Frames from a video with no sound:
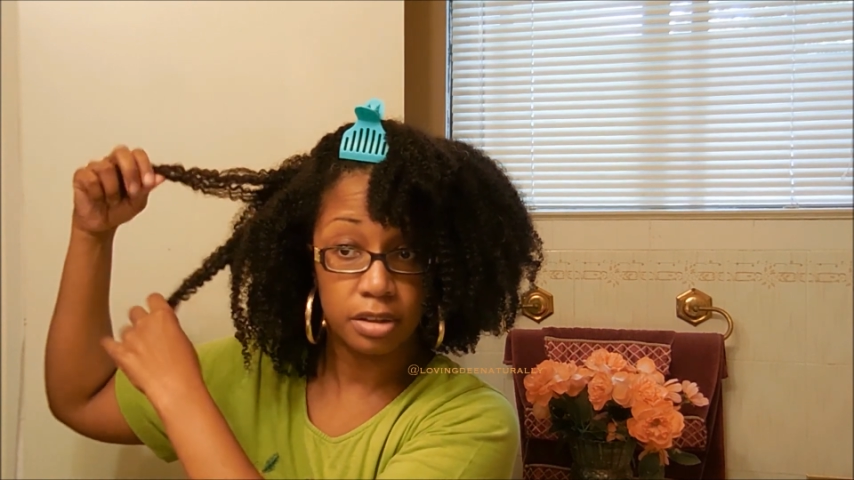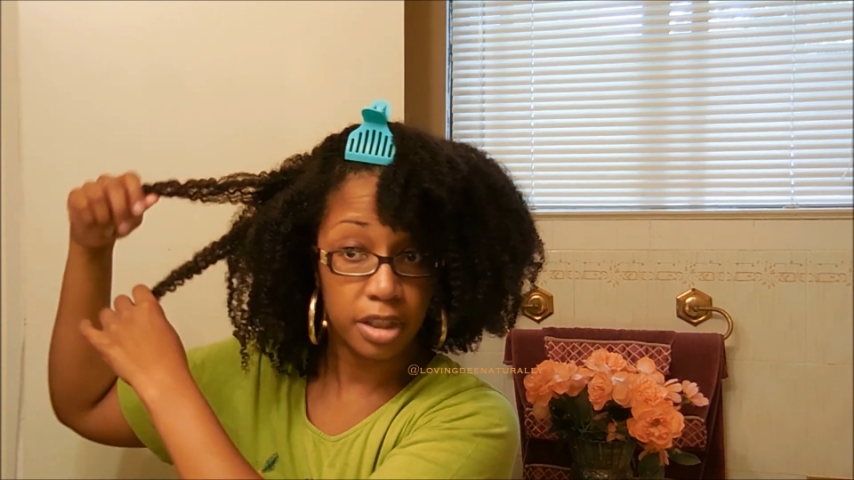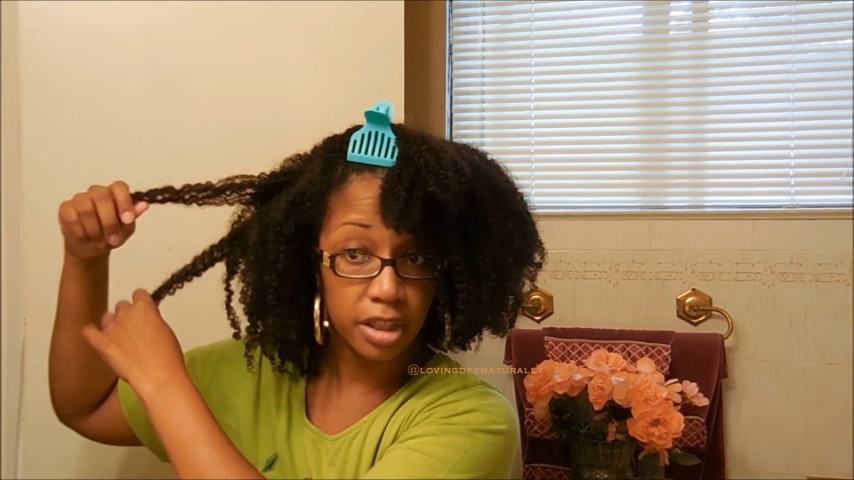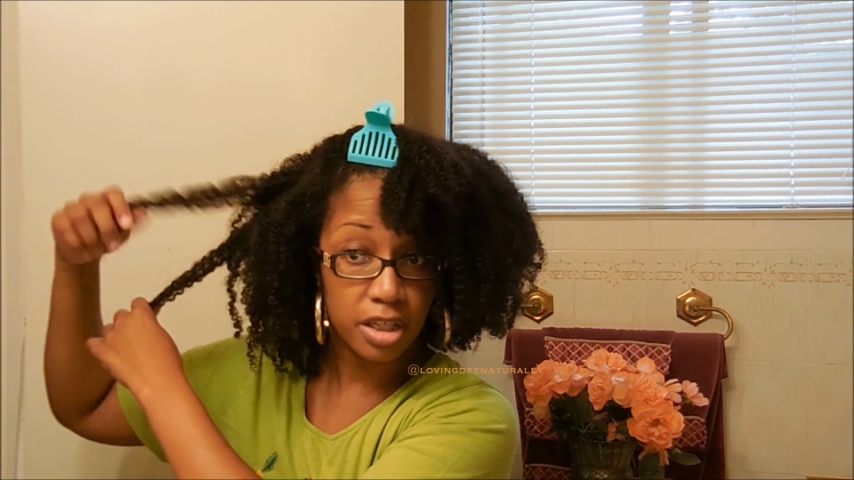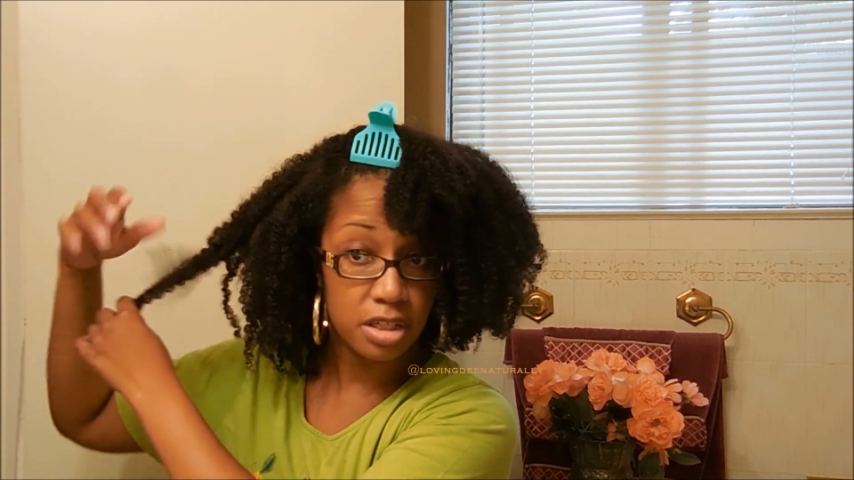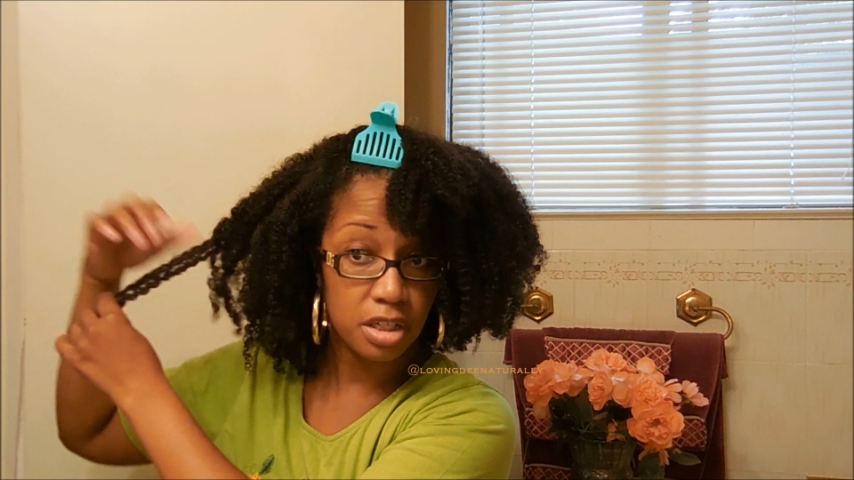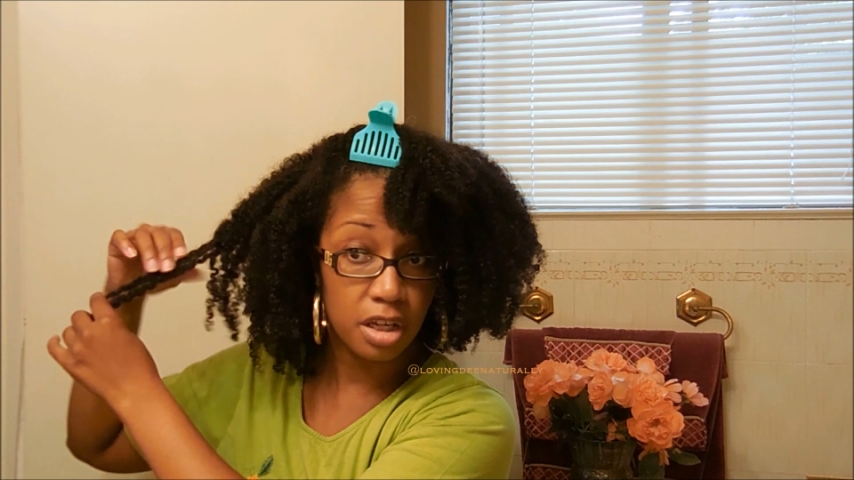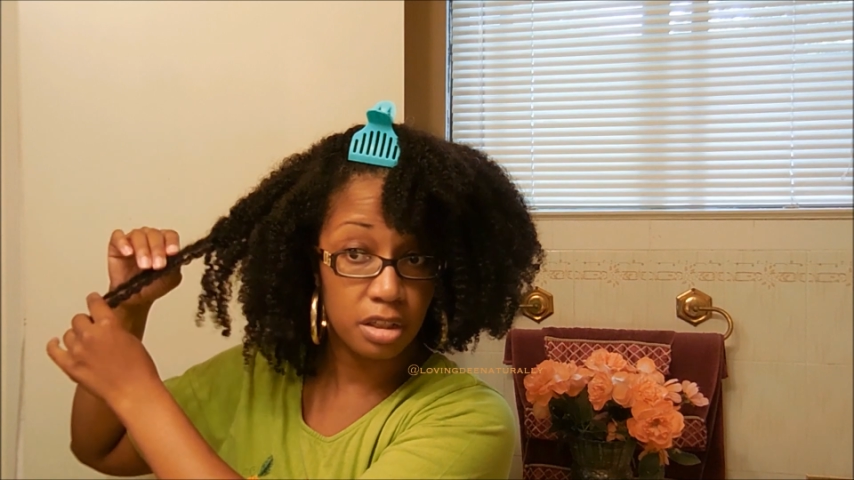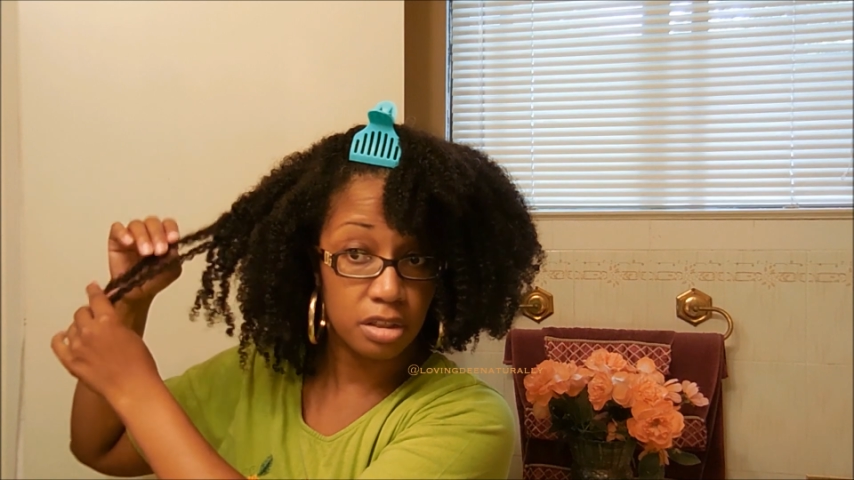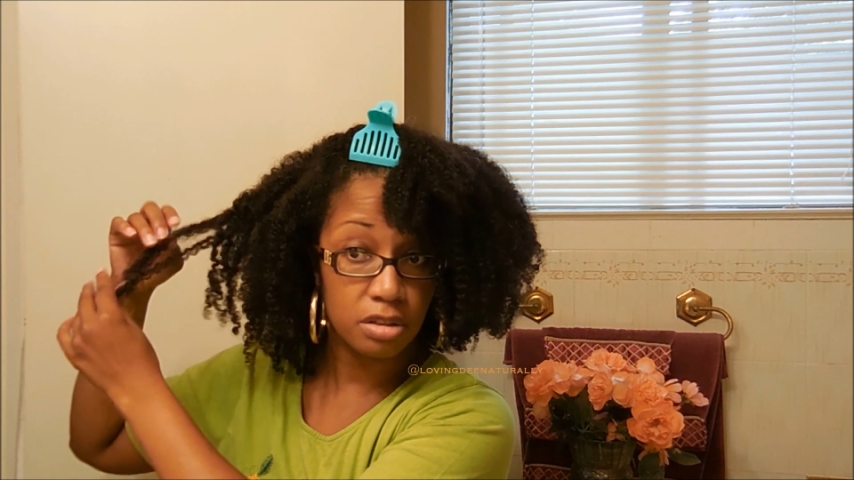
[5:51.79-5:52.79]
like I
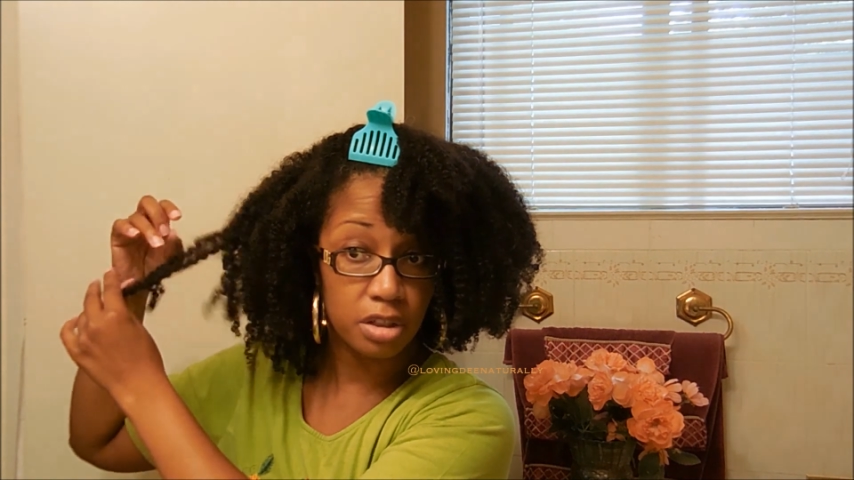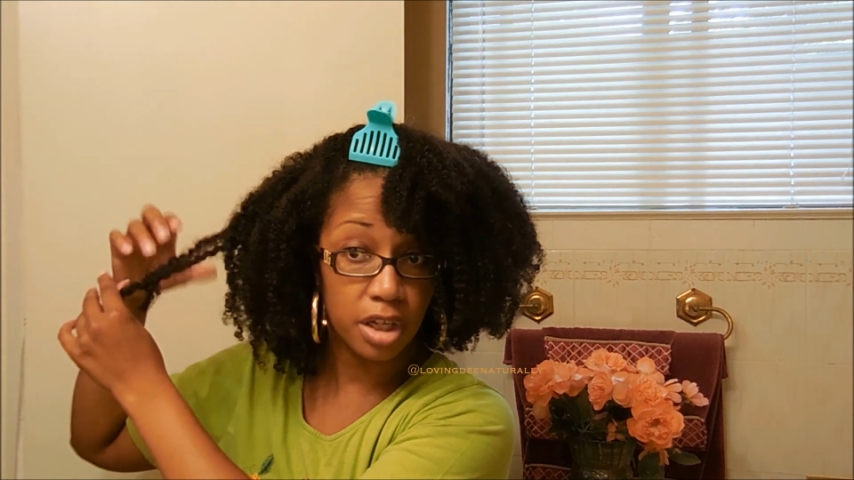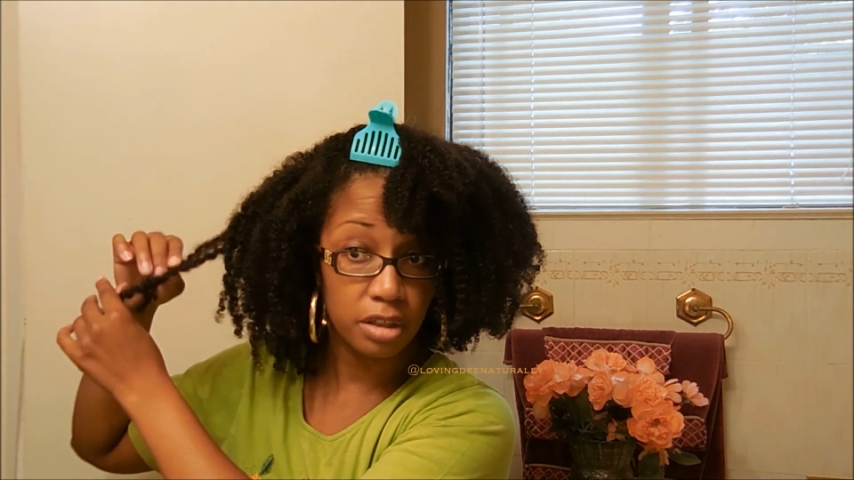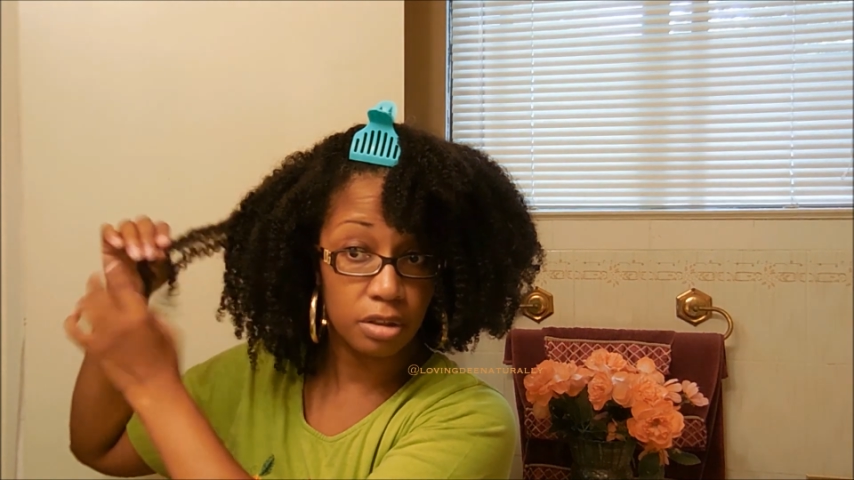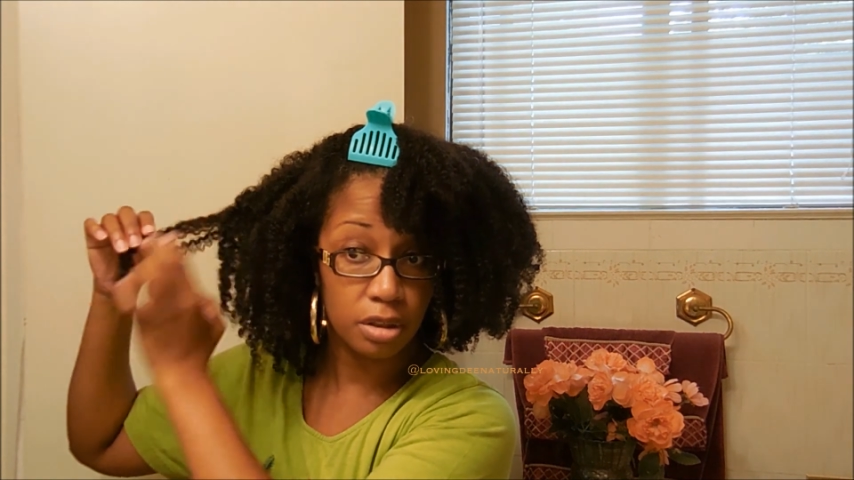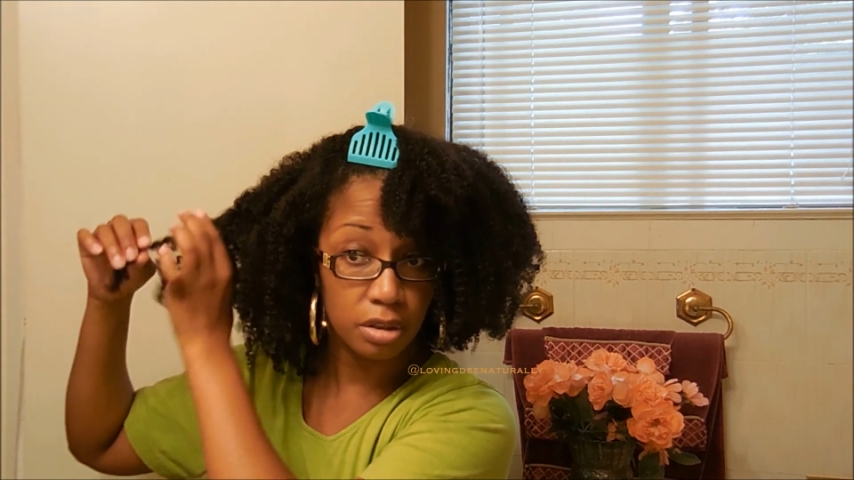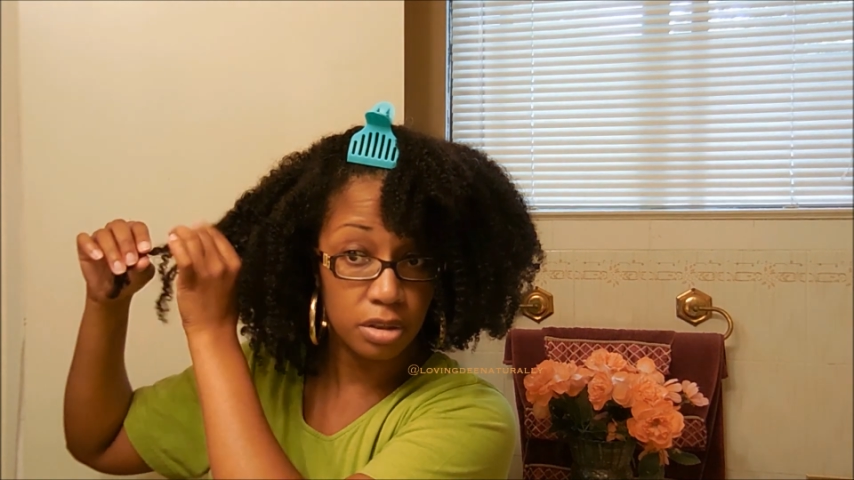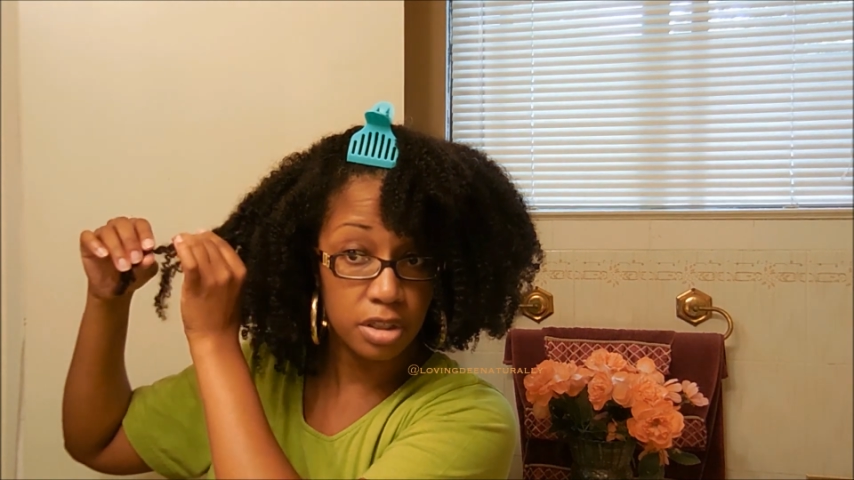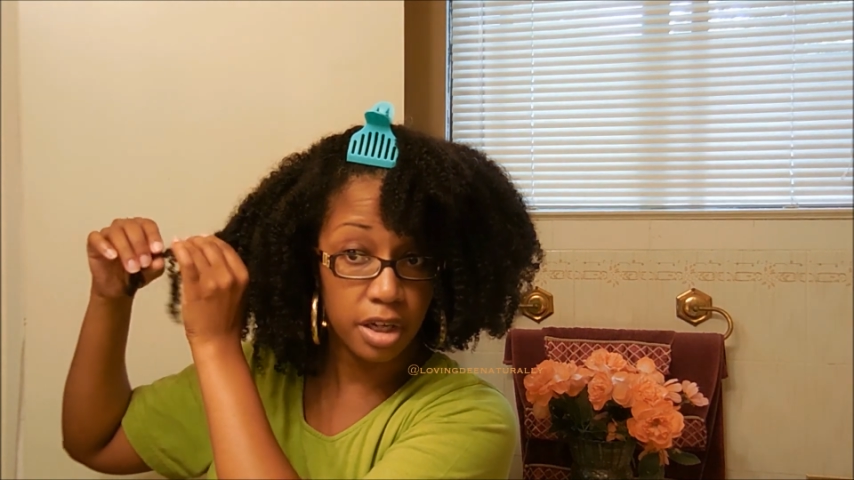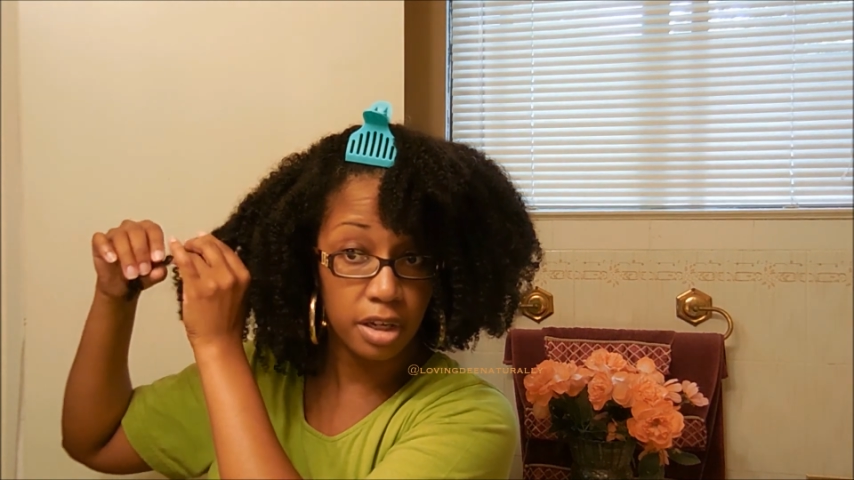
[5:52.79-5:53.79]
said, these are not
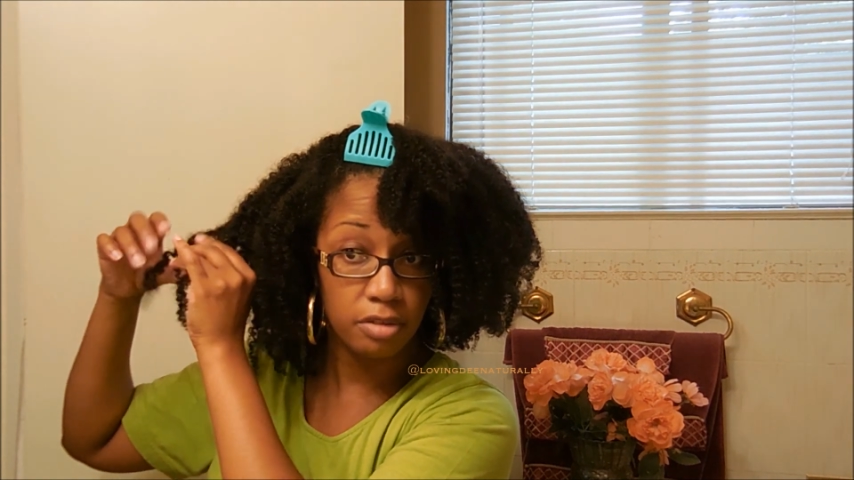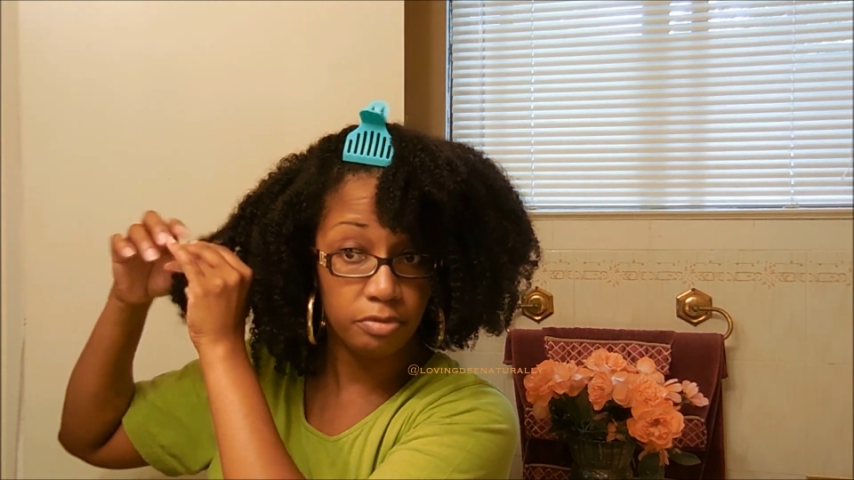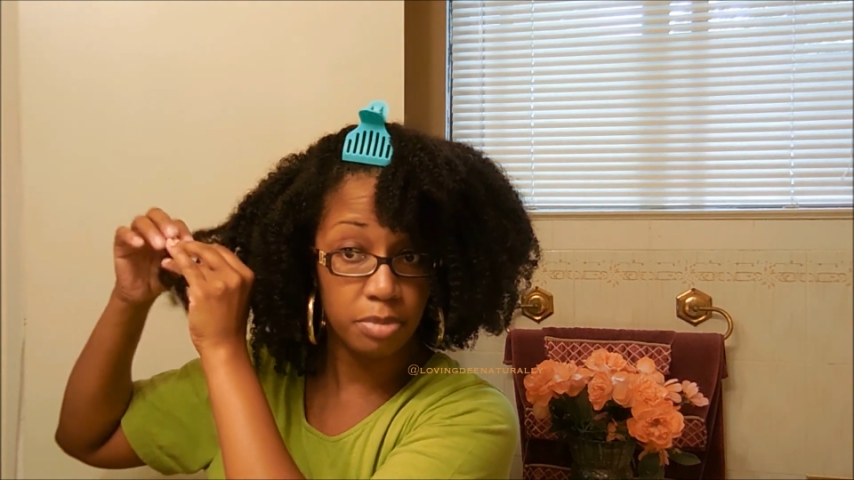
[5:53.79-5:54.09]
curls that have